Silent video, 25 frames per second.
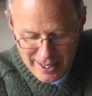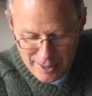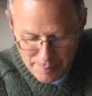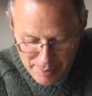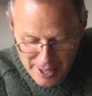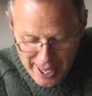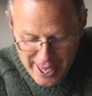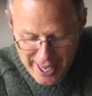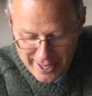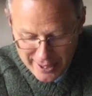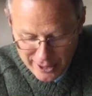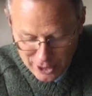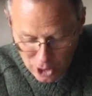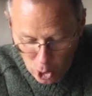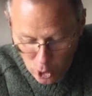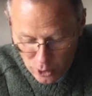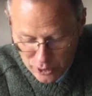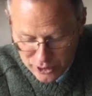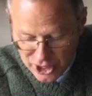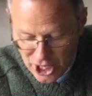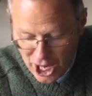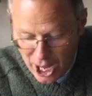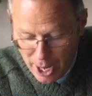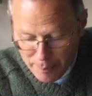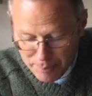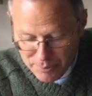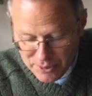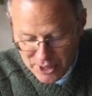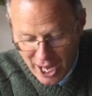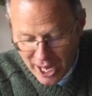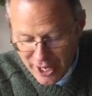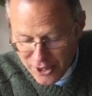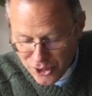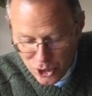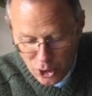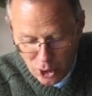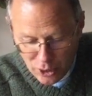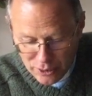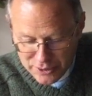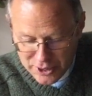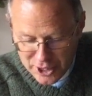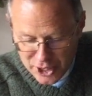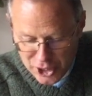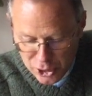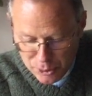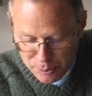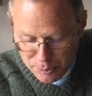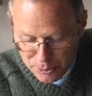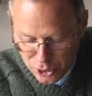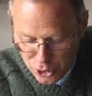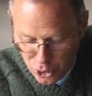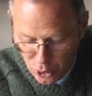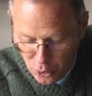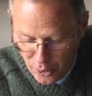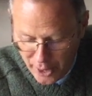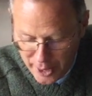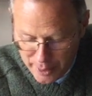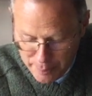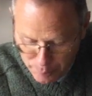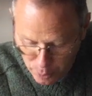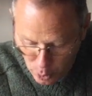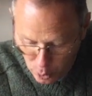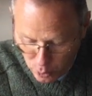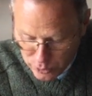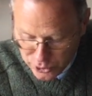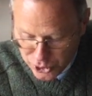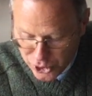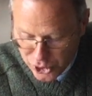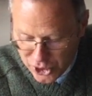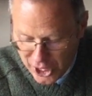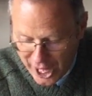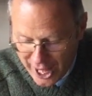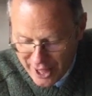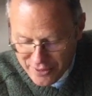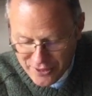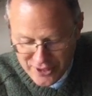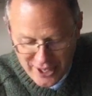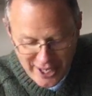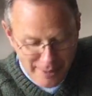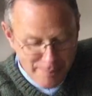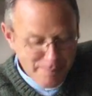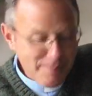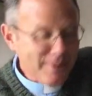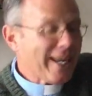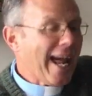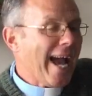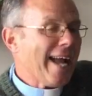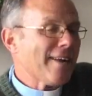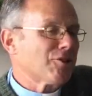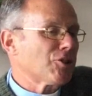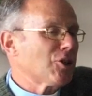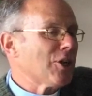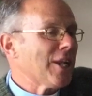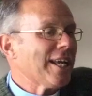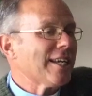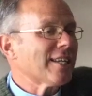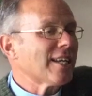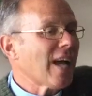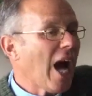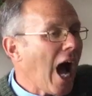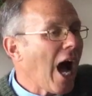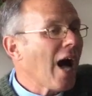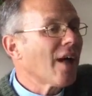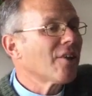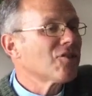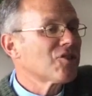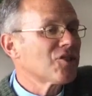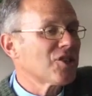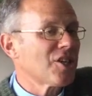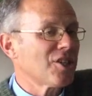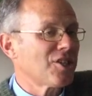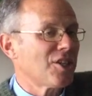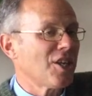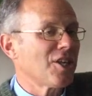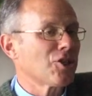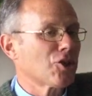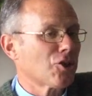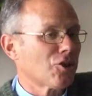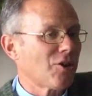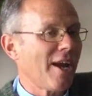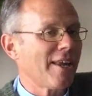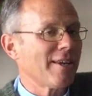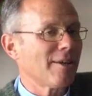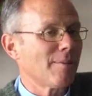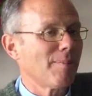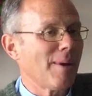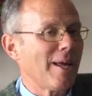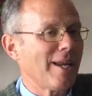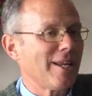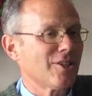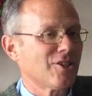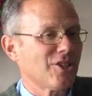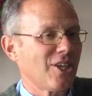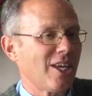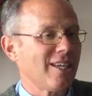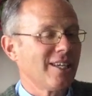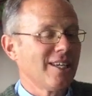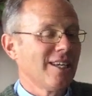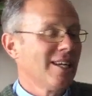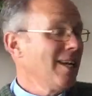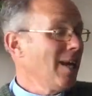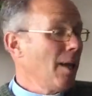Being locked up does not destroy Paul's standing, but actually enhances his credibility,